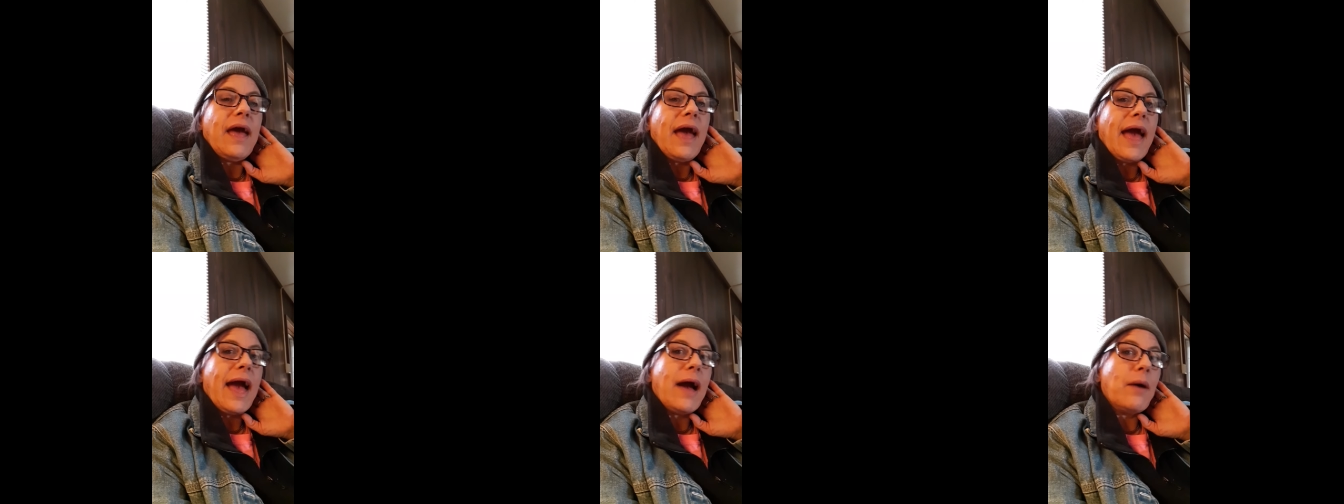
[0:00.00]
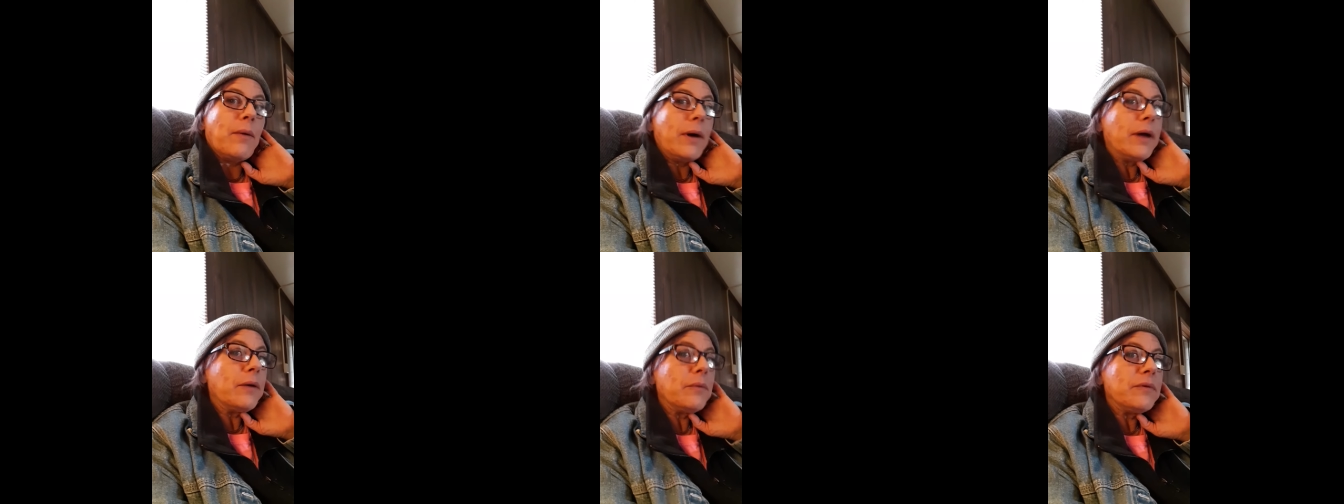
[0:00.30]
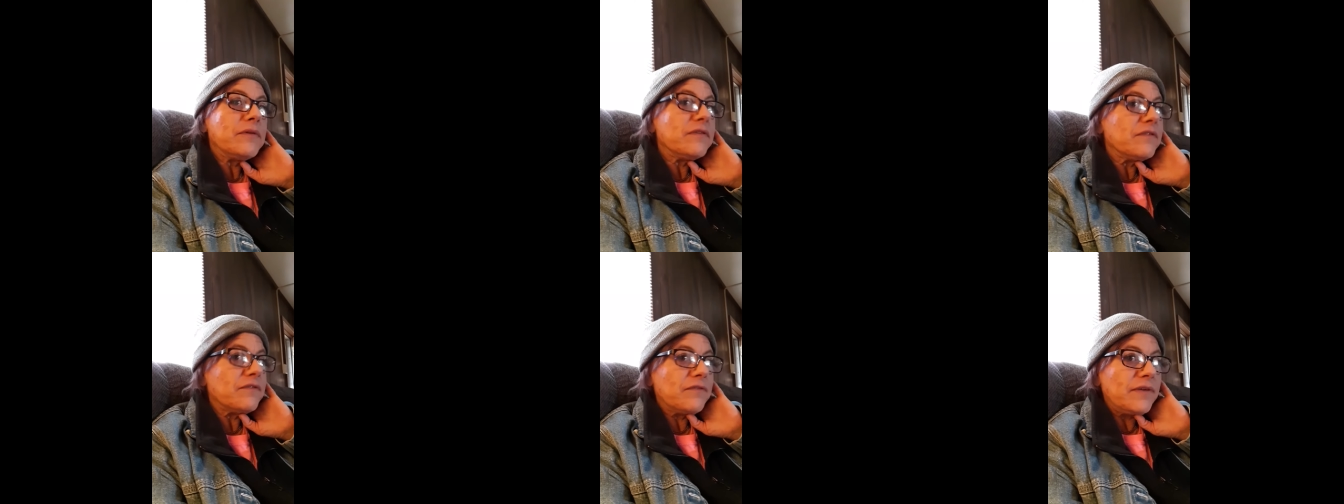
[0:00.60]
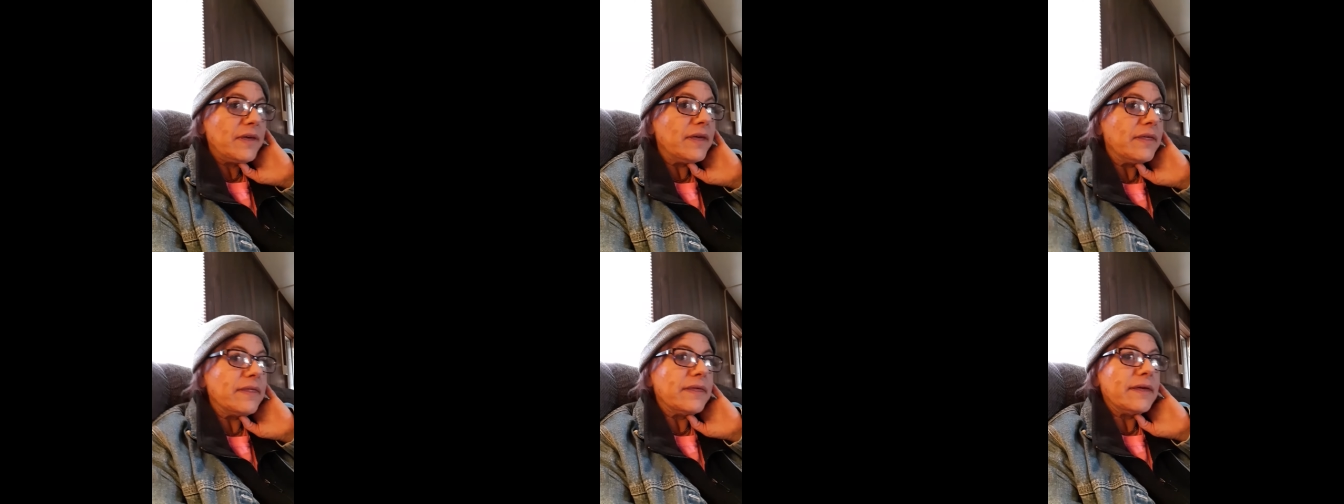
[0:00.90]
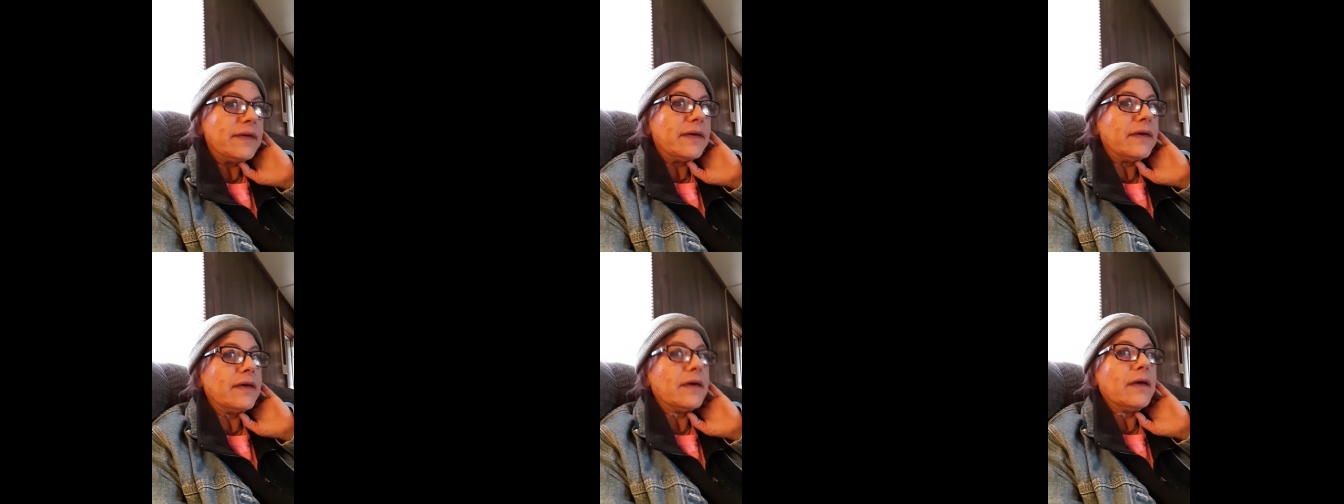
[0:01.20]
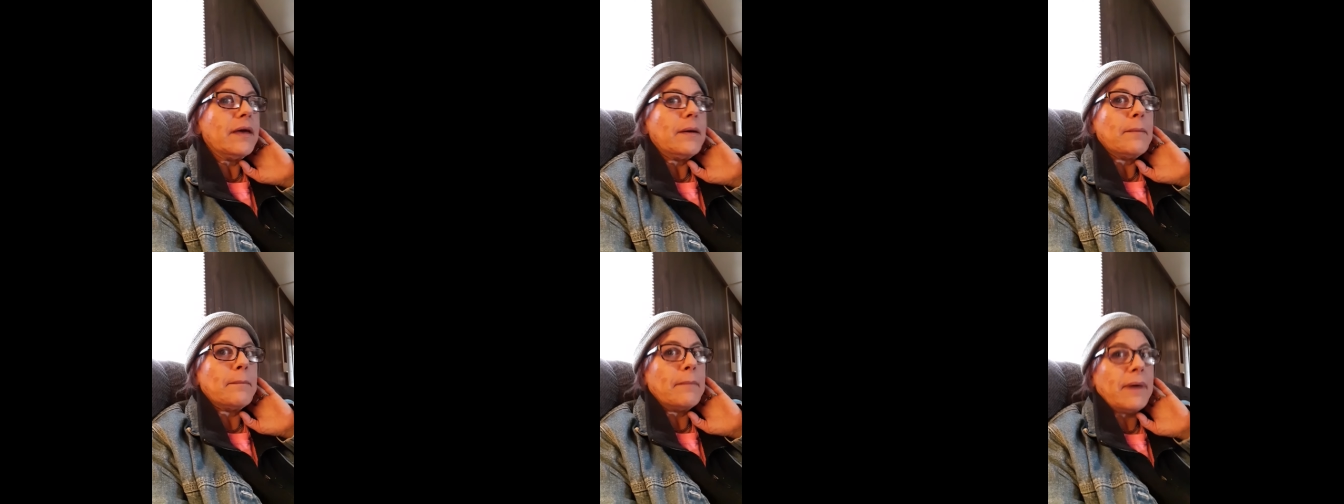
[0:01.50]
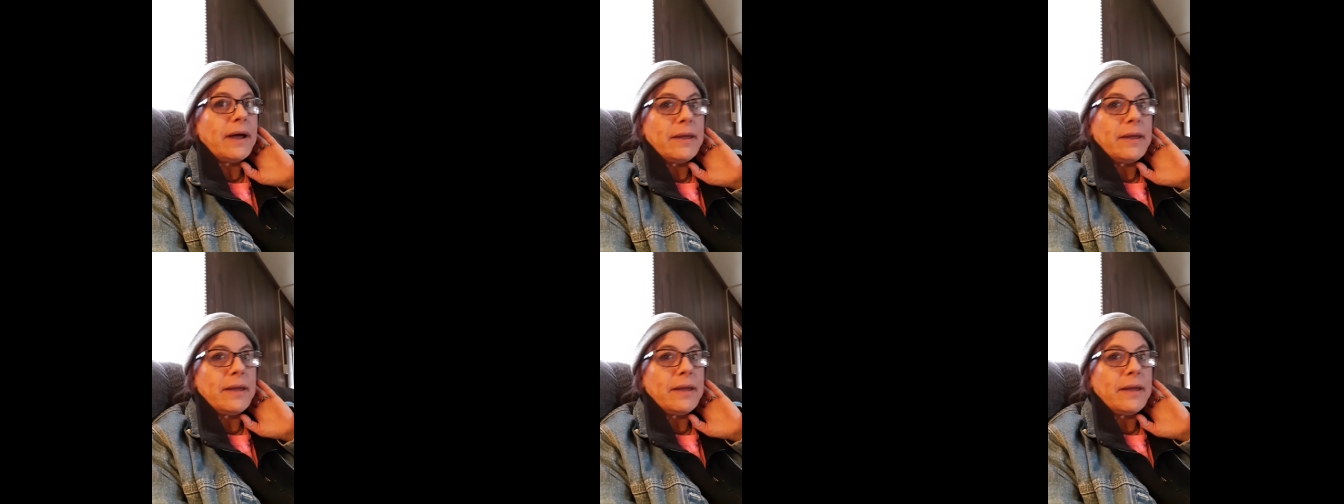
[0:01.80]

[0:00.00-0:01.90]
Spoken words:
how I was feeling, my